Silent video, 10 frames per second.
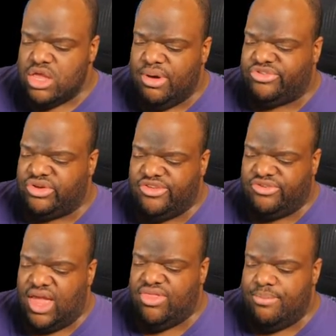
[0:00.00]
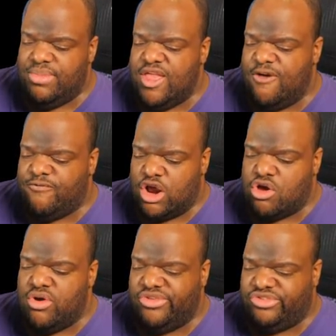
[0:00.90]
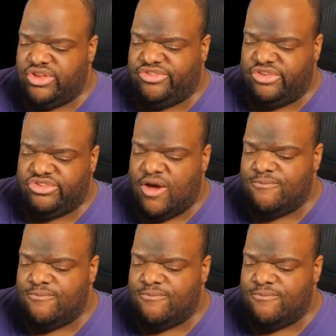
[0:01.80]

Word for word: You must understand that many of our current citizens